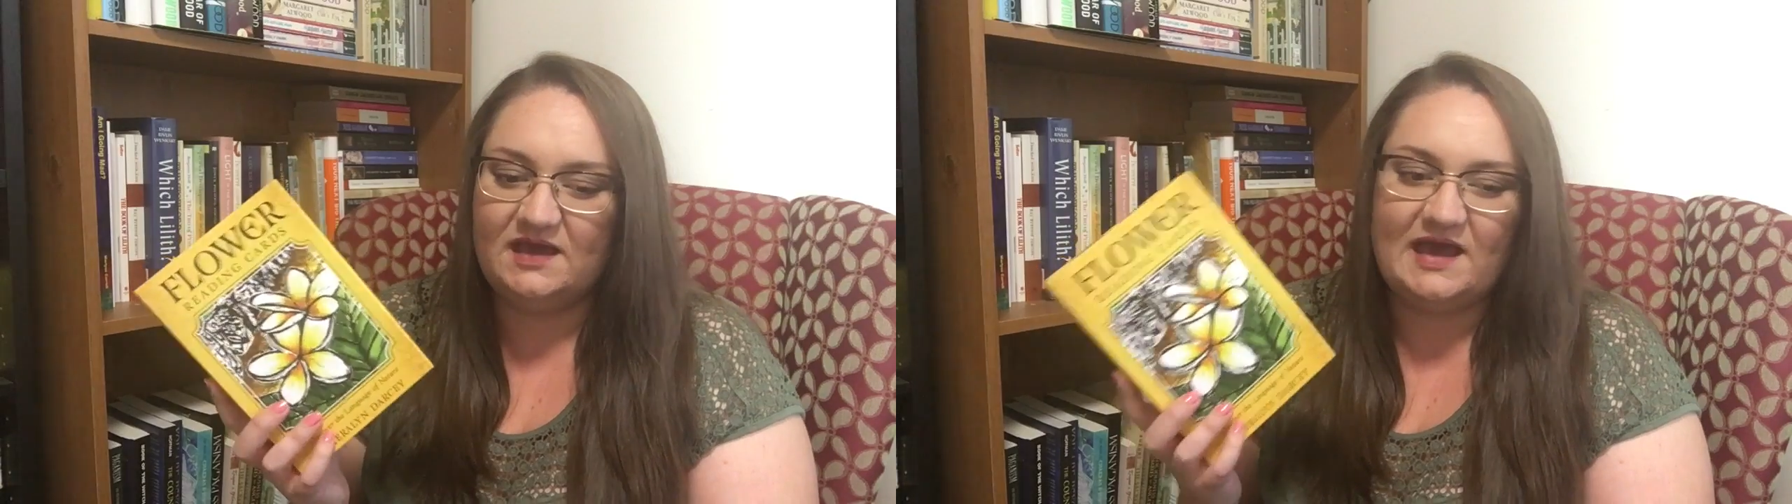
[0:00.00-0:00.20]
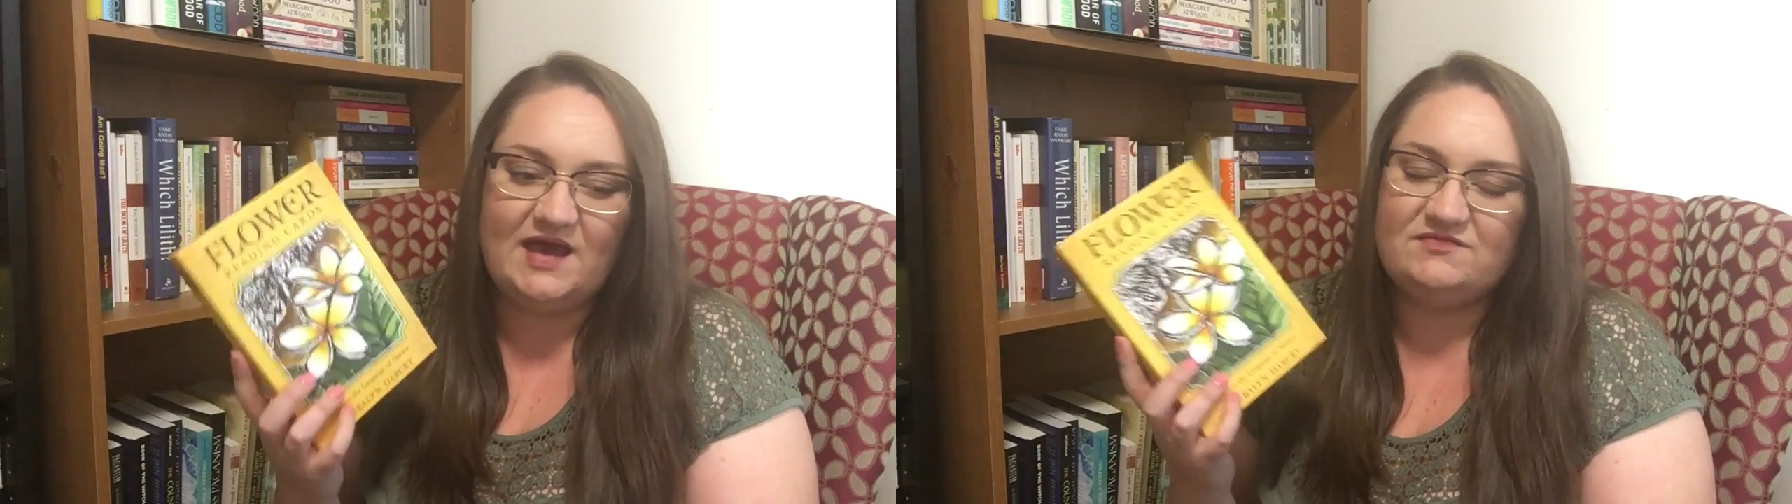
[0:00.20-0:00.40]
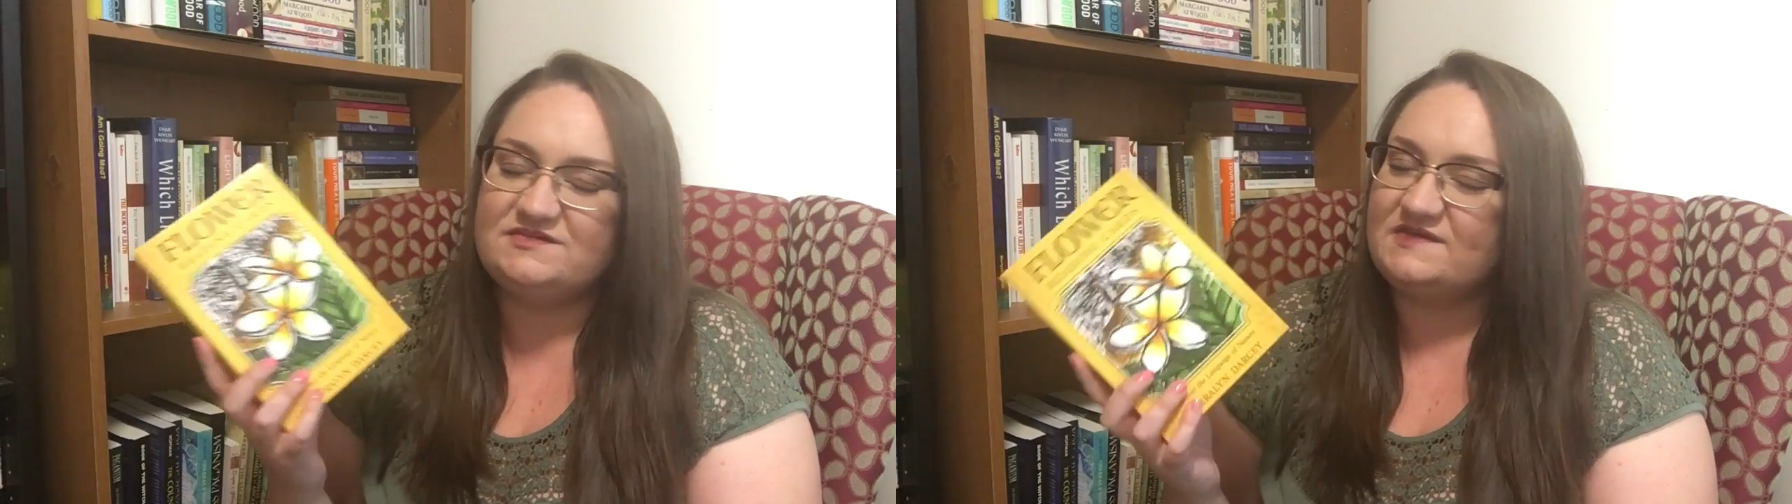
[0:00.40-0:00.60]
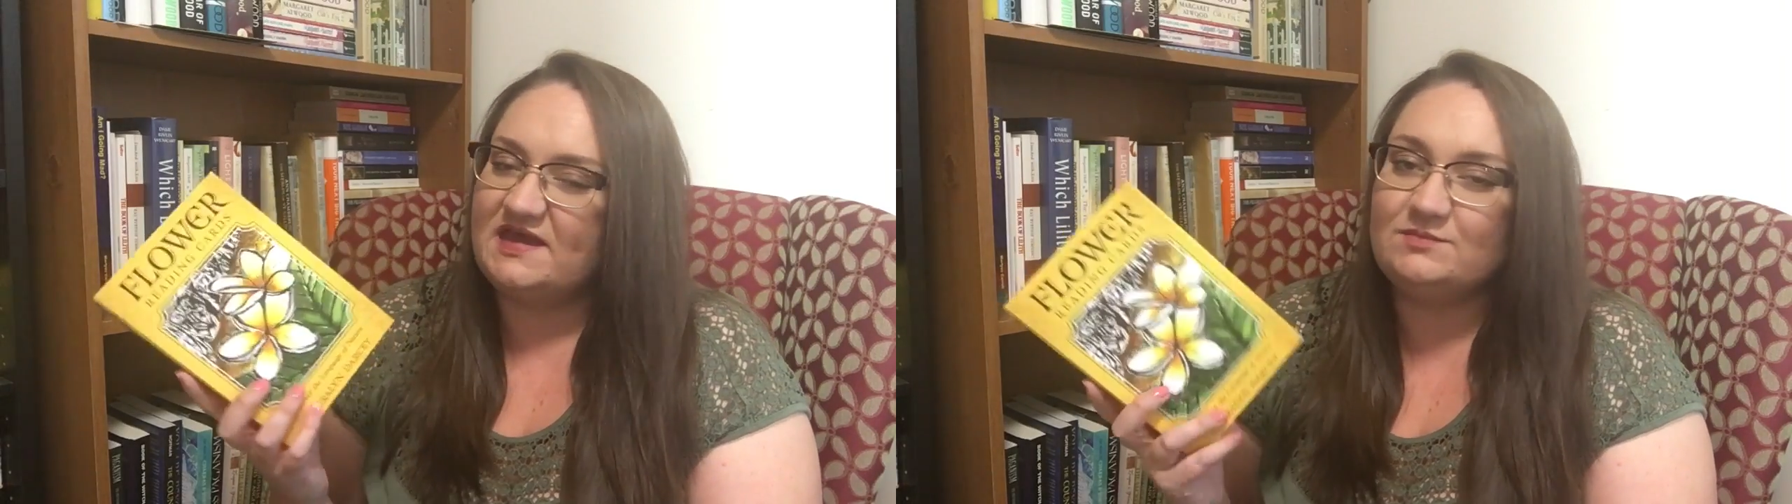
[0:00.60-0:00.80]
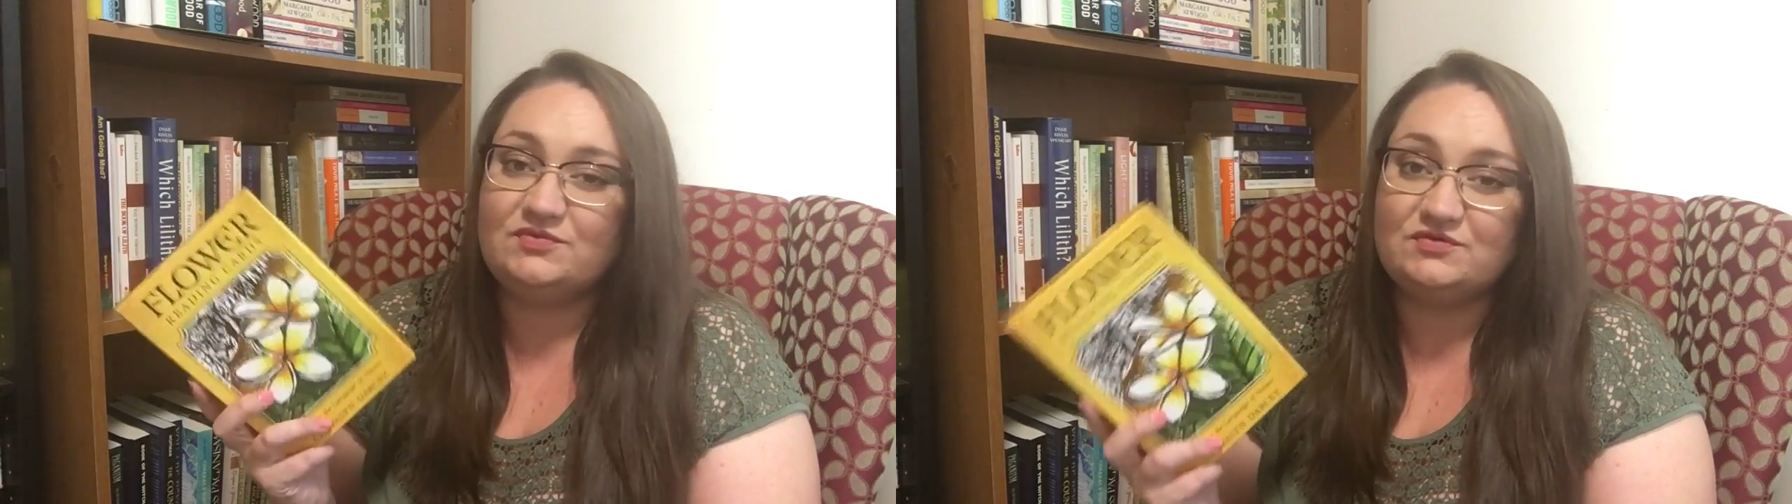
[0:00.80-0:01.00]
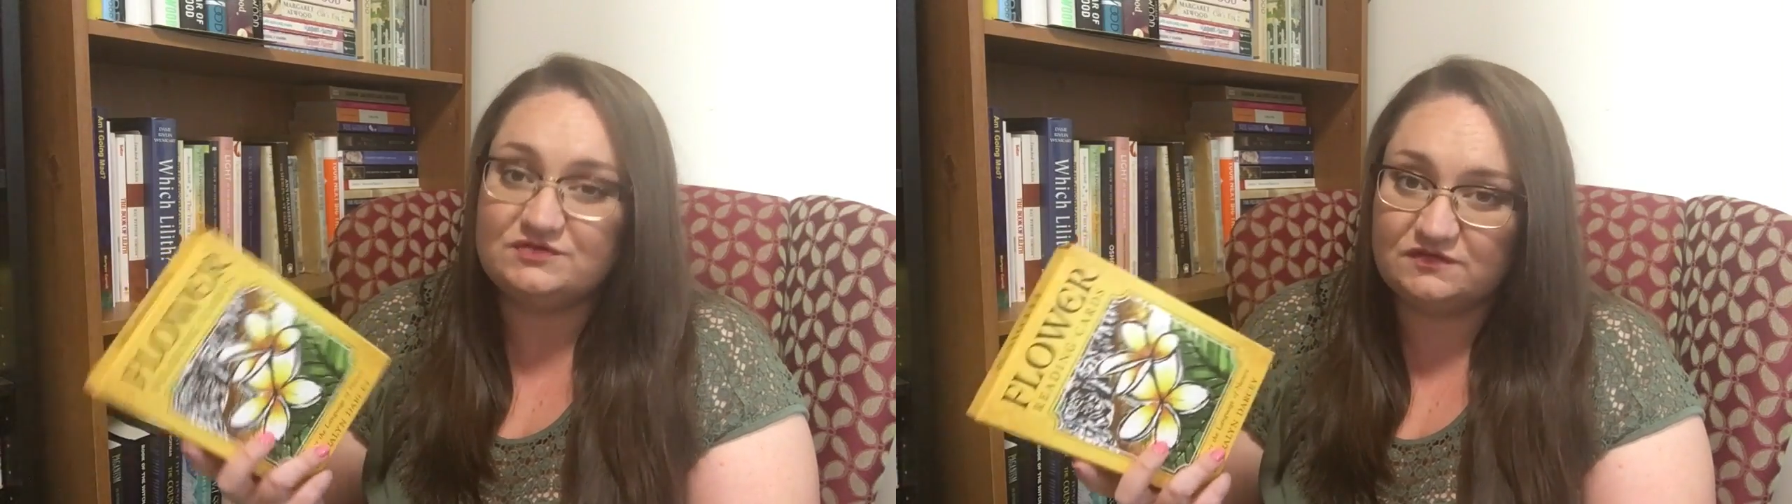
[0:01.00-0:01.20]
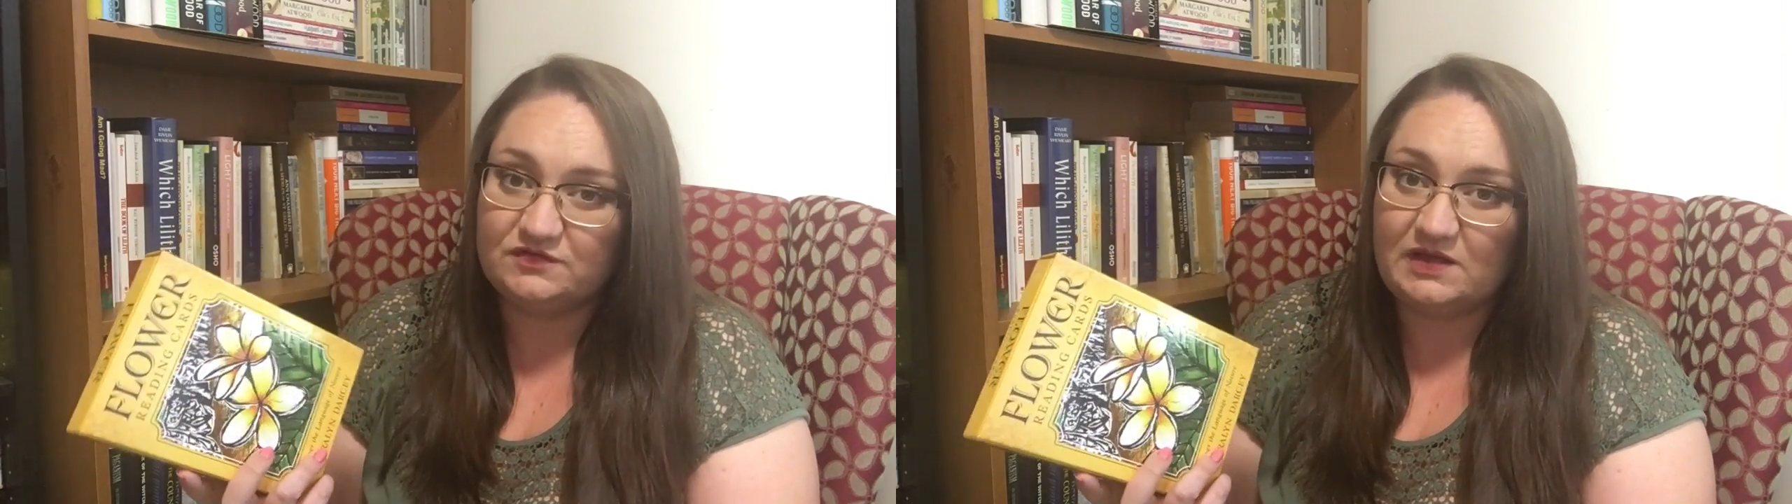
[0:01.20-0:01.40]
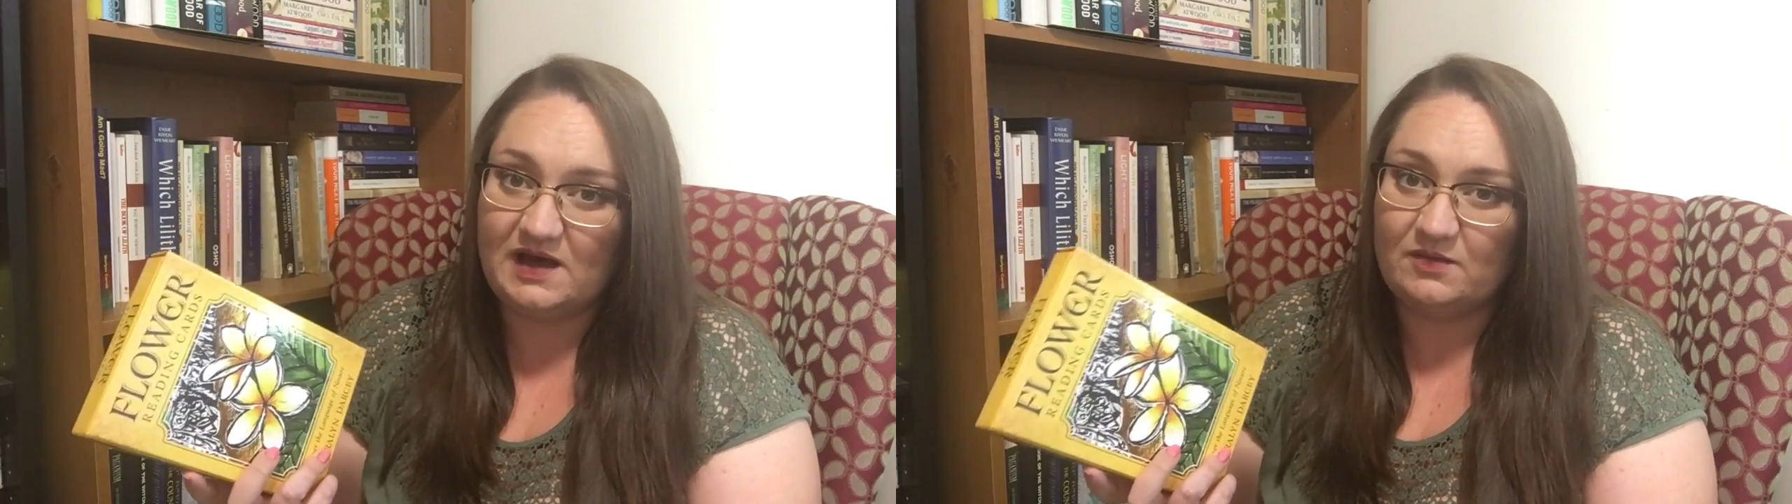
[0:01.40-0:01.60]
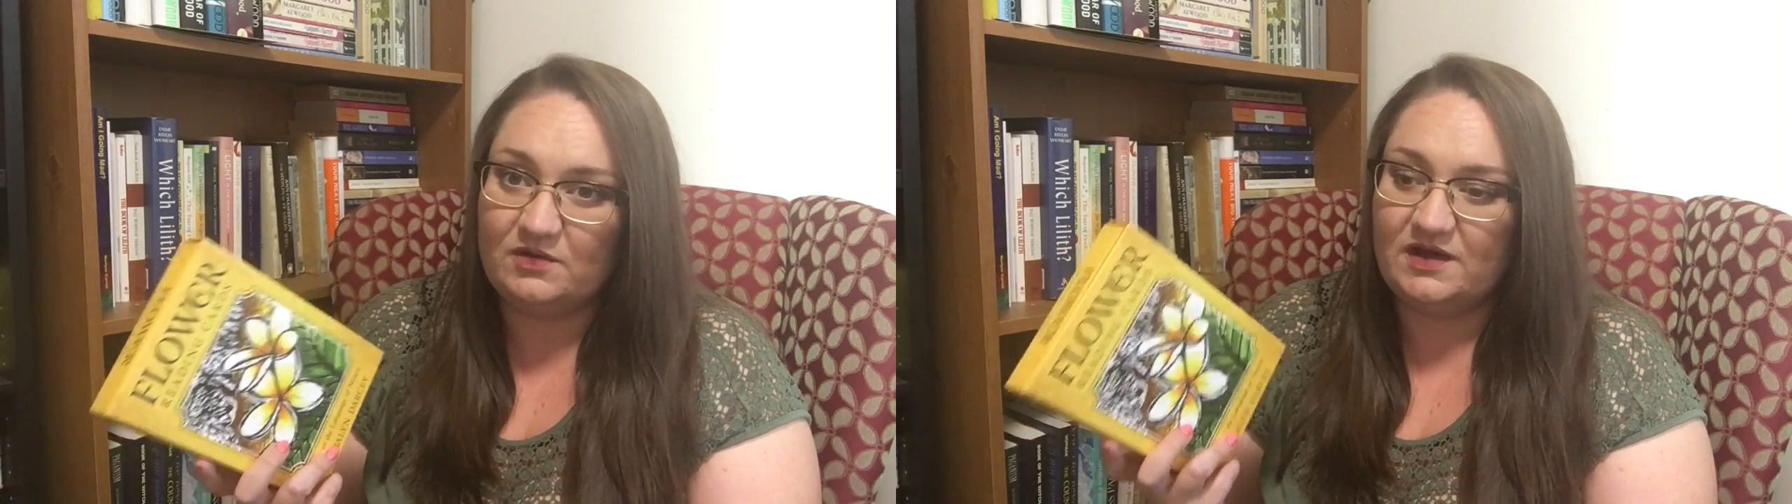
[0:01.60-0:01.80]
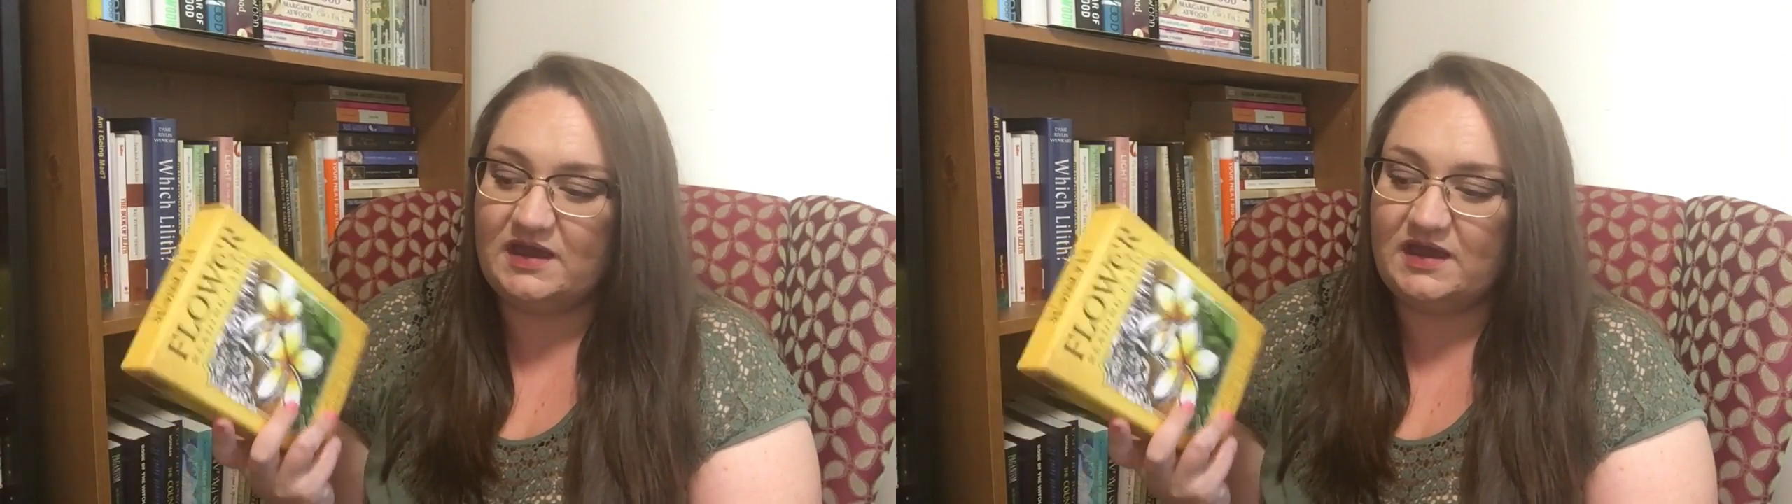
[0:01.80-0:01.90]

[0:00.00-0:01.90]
have the same beautiful artwork